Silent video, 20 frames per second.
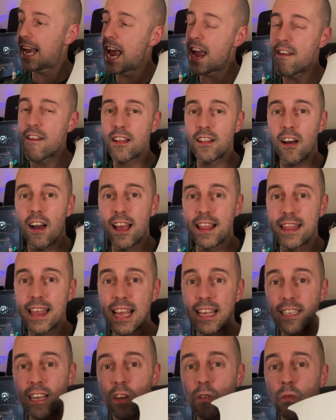area like
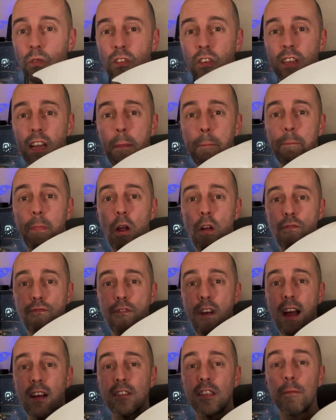this, and also they're both
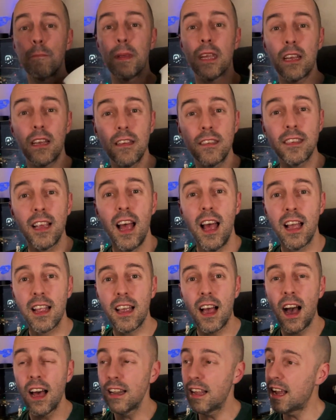rounded because
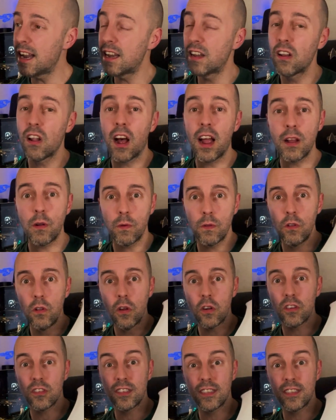colour and light looks